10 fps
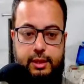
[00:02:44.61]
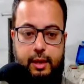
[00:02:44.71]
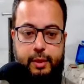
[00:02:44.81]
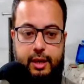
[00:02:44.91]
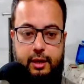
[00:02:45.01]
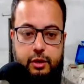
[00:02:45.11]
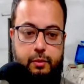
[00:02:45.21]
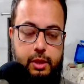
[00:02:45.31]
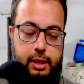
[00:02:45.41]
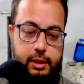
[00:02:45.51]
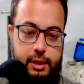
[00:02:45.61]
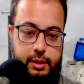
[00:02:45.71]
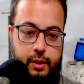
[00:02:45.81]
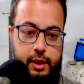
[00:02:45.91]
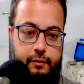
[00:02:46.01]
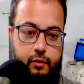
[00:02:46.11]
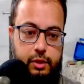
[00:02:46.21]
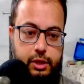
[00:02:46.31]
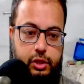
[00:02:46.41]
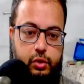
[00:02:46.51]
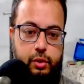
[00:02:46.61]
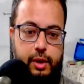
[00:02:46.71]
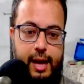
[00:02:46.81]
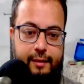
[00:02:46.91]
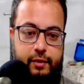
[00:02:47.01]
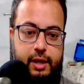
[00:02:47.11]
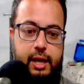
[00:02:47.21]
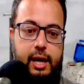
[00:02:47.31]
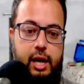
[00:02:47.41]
American and Israeli forces took heavy,